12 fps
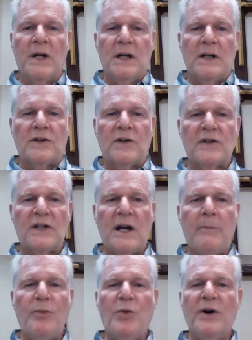So there's a
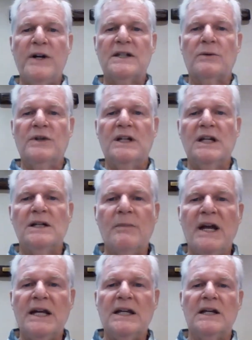couple points that we need to
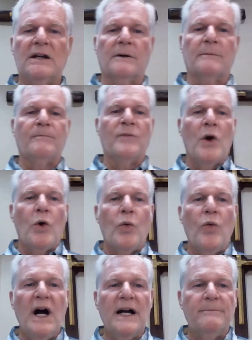make here.
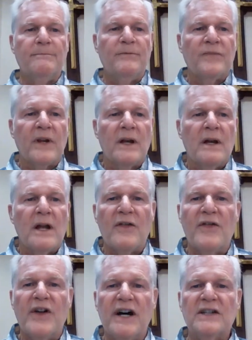One,
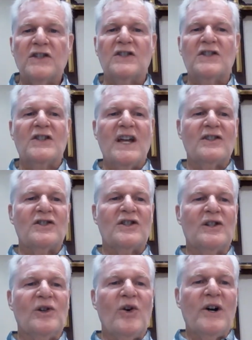thus says the
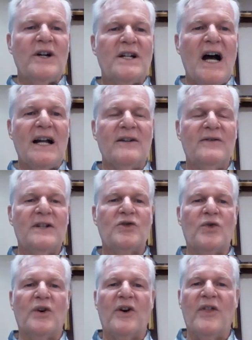Lord God of
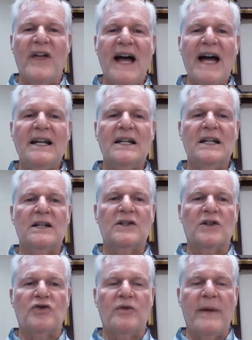Israel. That is
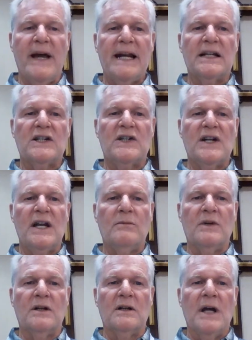a dramatic
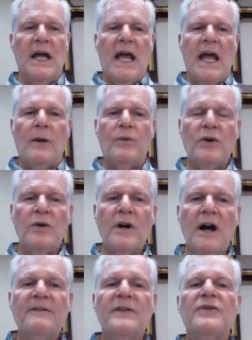statement. And we don't
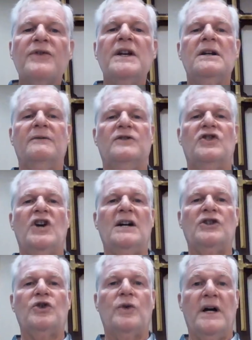often think of
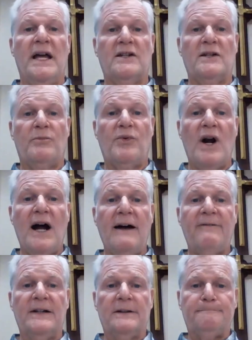Joshua as a
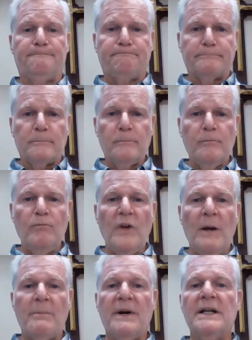prophet,
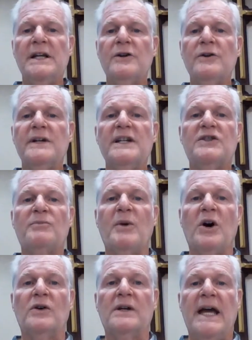but here he
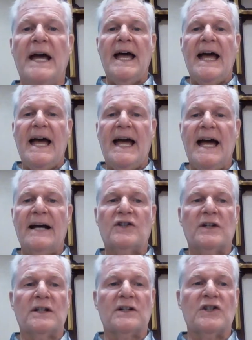spoke as
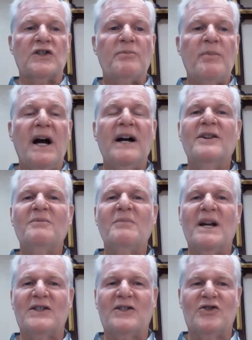an inspired
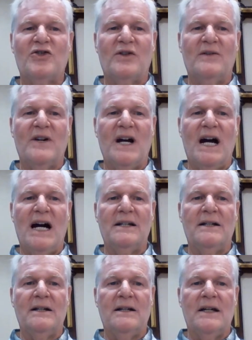messenger of God.
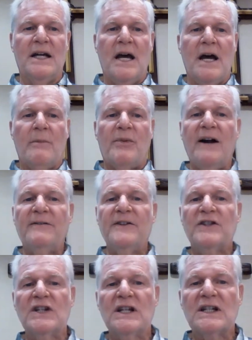
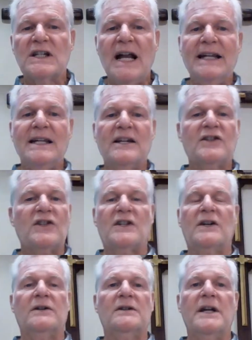Prophecy is not
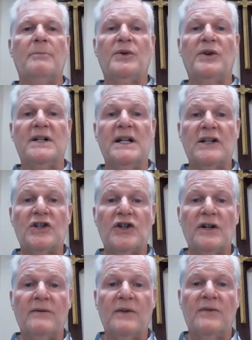necessarily a prediction
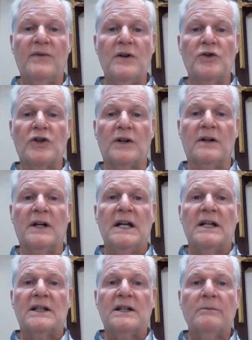of the future.
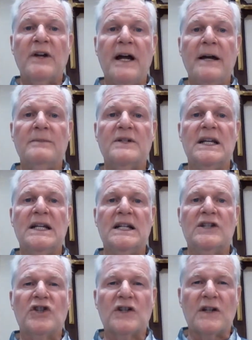Sometimes it
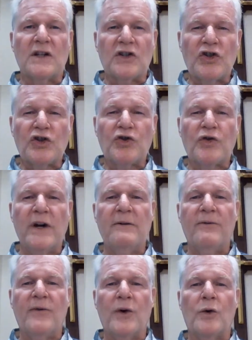is just a
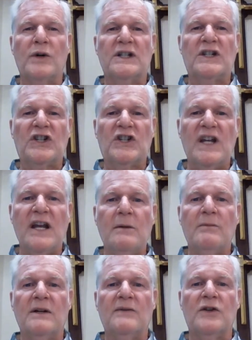straightforward
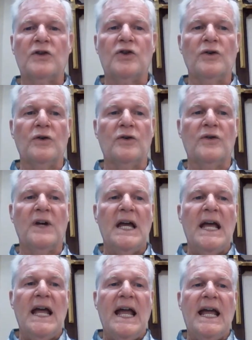statement of the truth,
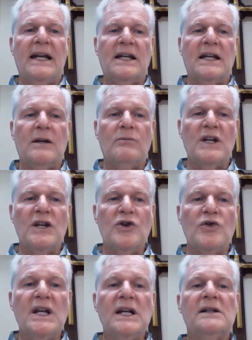and it can be
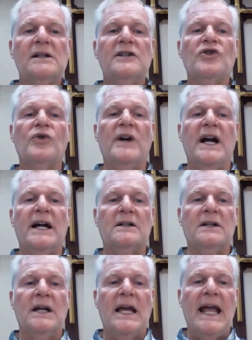uniquely direct
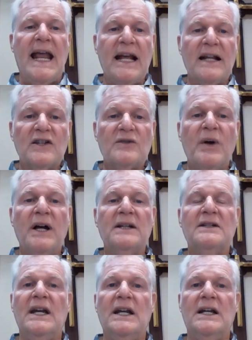and
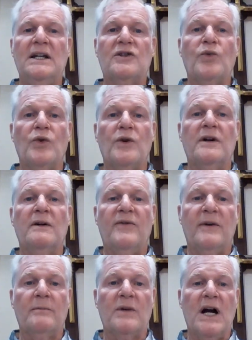spontaneous word
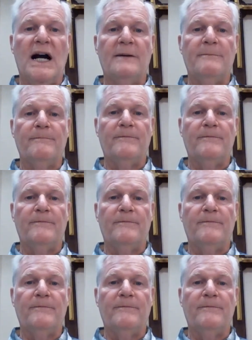from God.